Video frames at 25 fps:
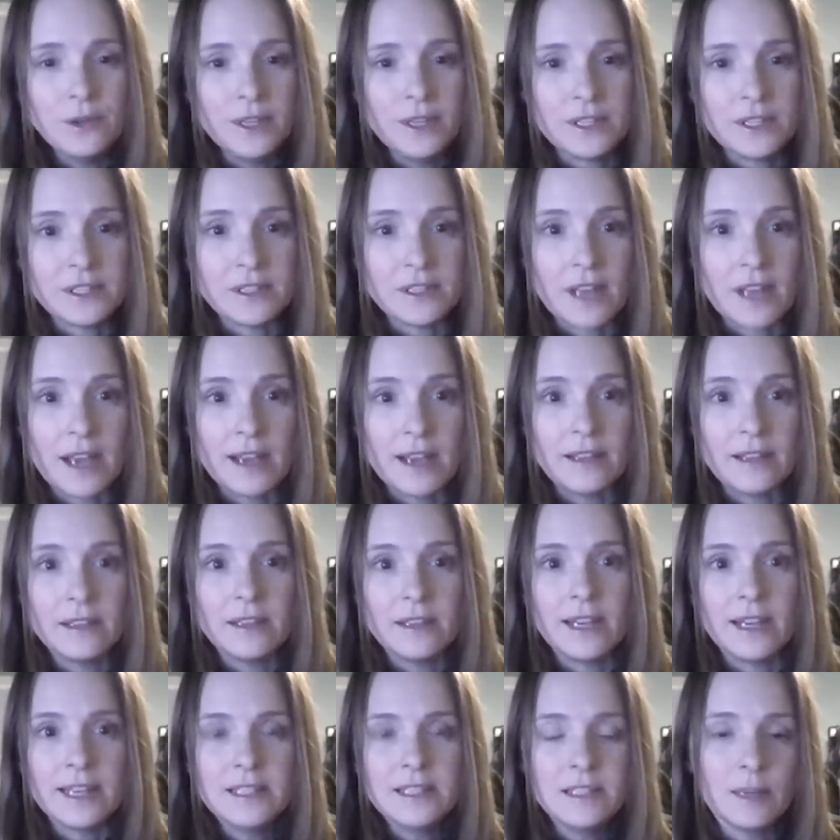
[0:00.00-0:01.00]
is that the
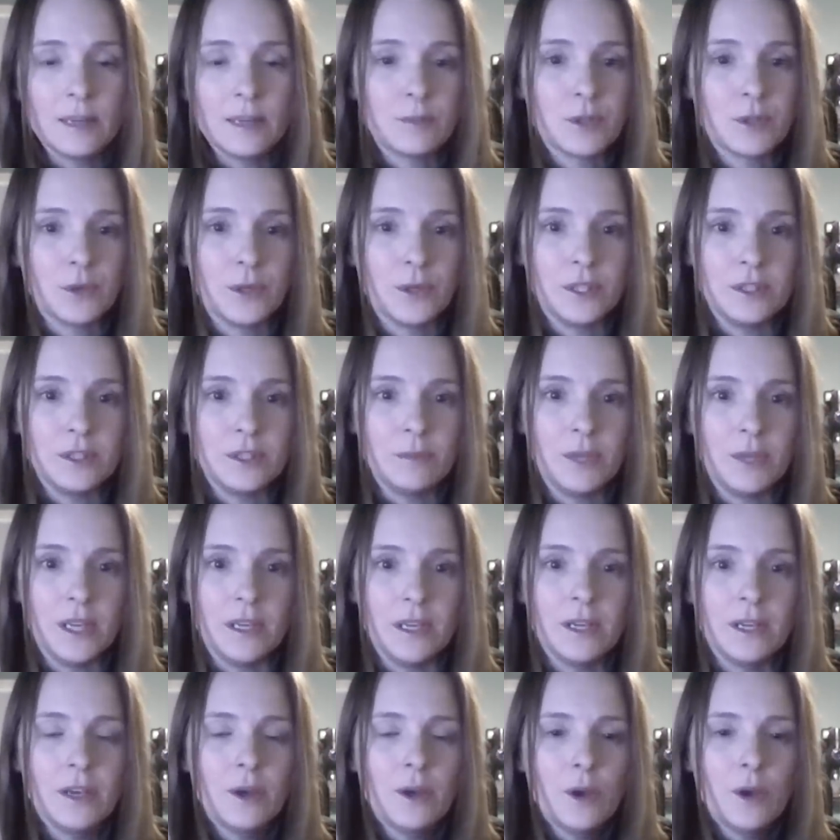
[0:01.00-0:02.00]
next step's going to
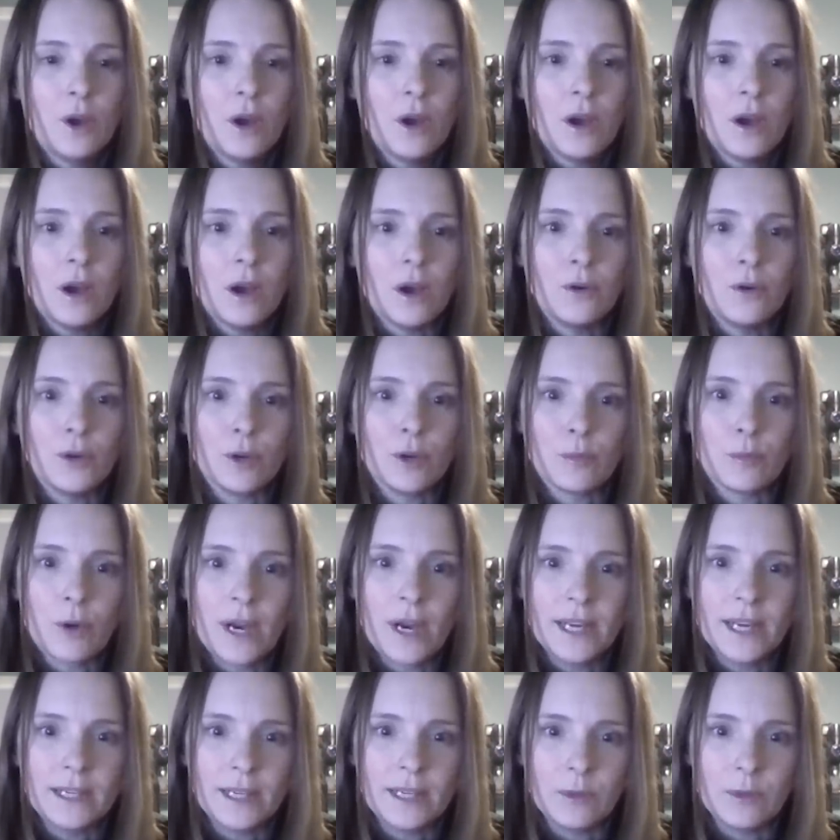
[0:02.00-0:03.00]
be, oh, you're
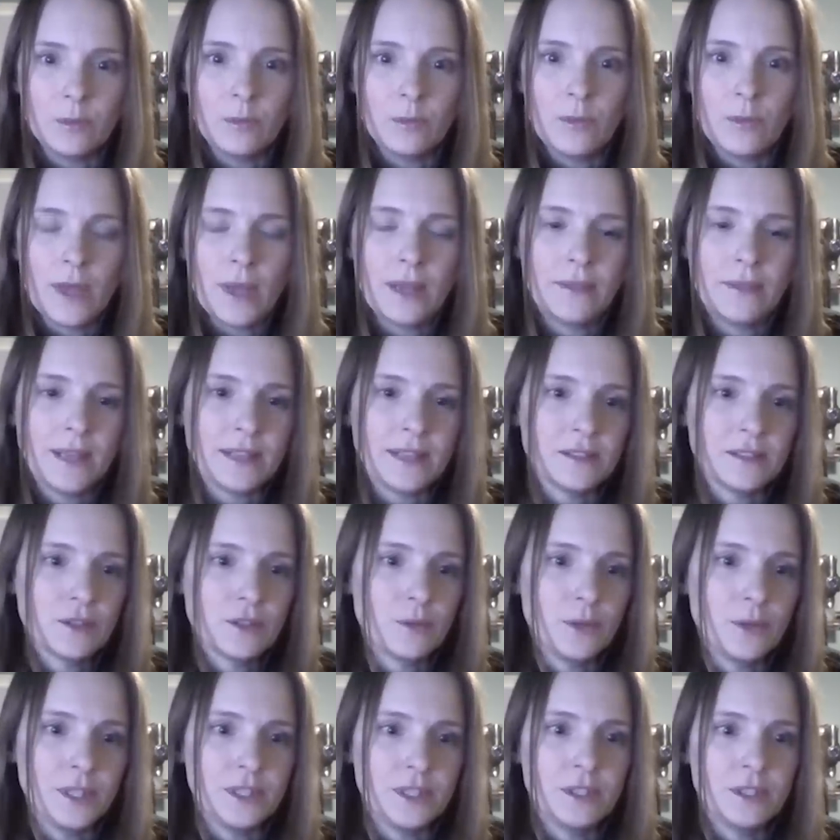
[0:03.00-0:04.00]
pregnant, and that's
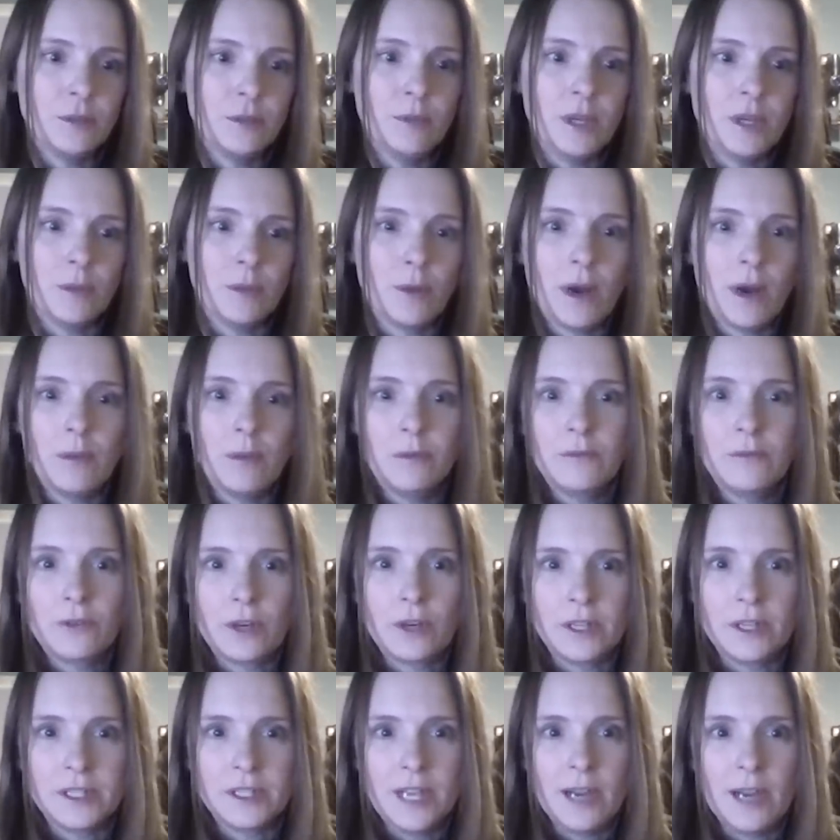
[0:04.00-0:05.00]
going to be a problem for
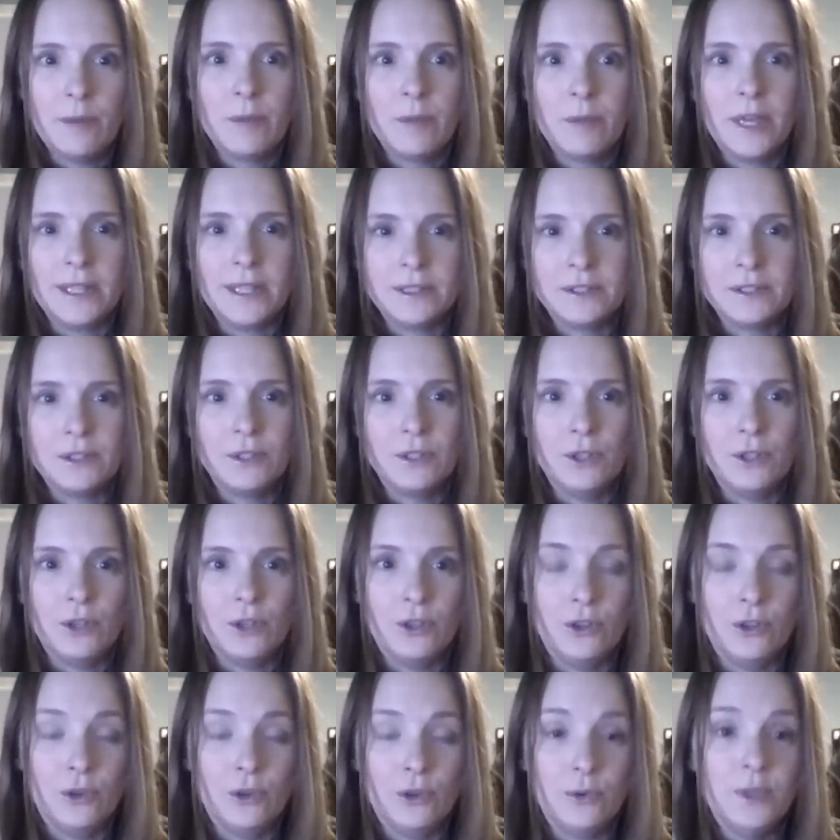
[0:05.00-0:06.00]
our timelines.
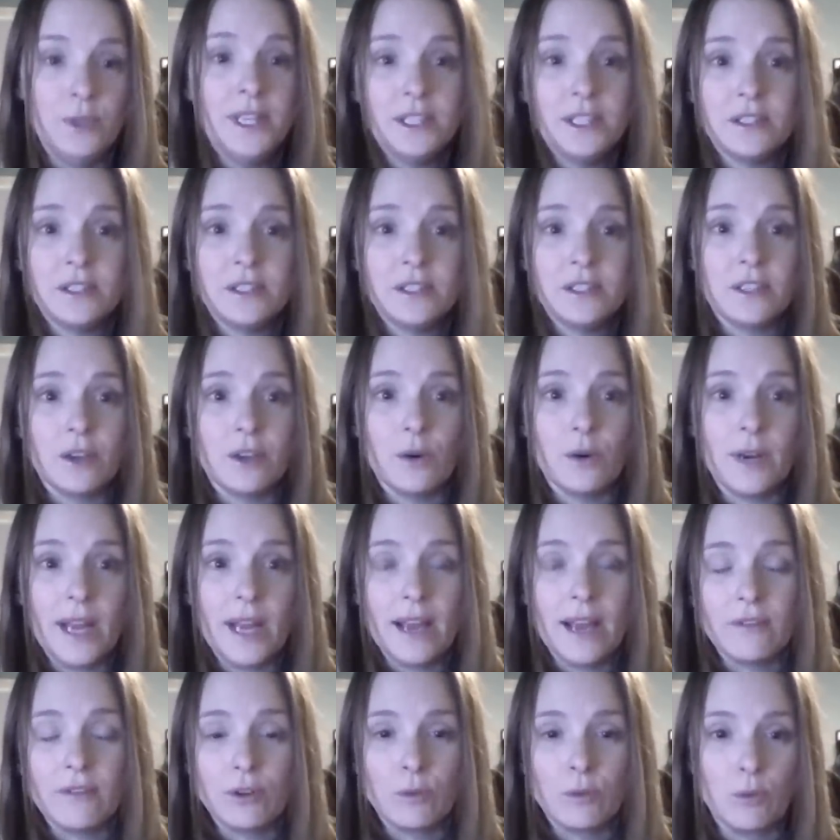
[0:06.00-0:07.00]
You need to go
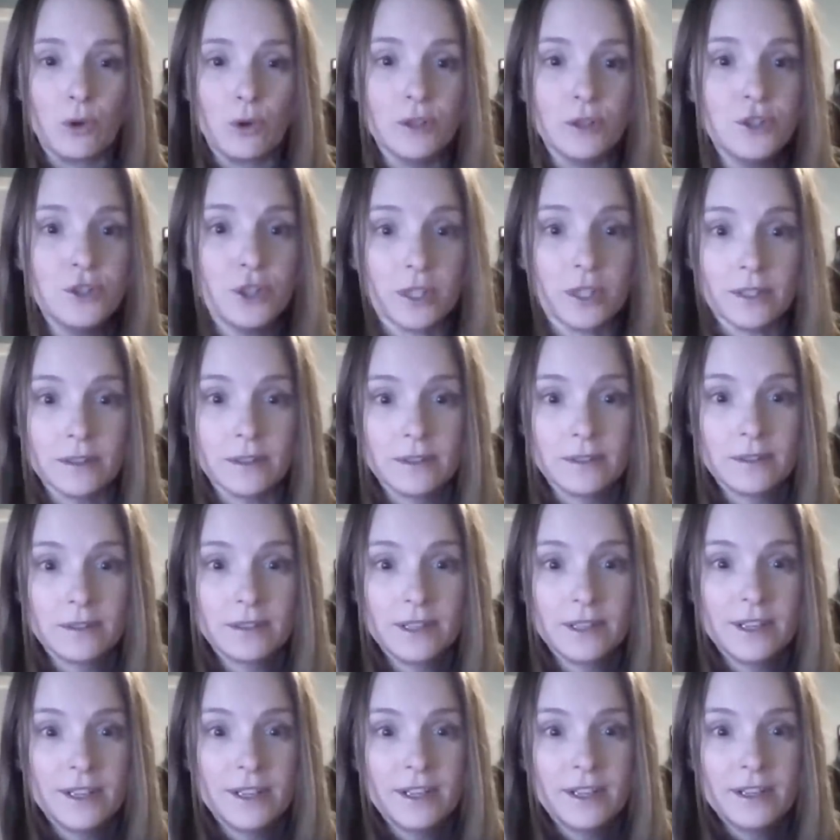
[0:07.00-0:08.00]
and have an abortion
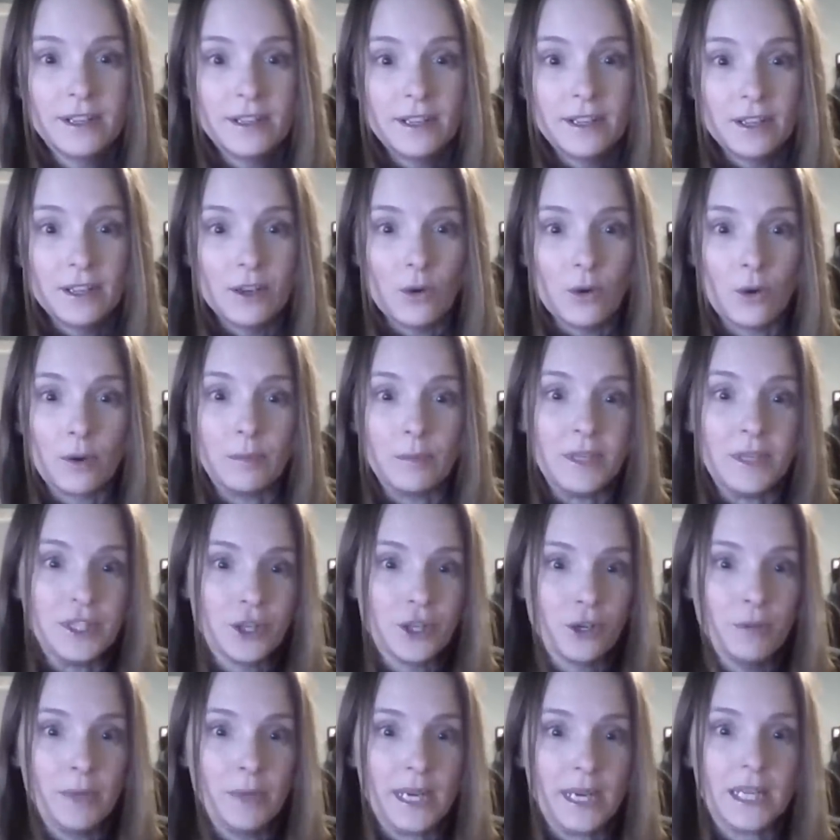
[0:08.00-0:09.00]
or be
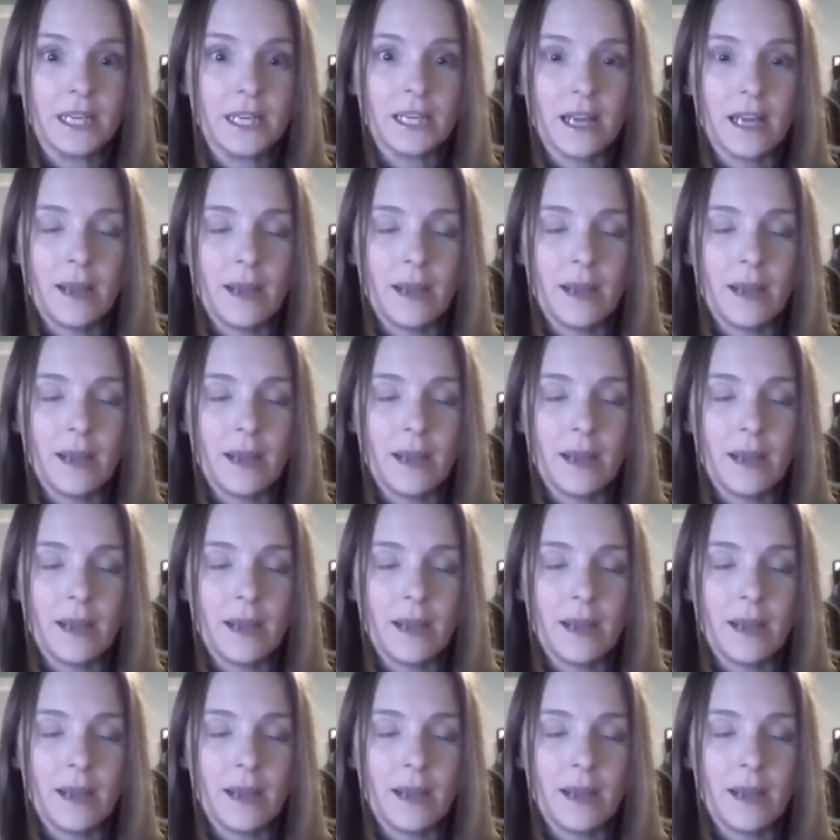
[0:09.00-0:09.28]
terminated.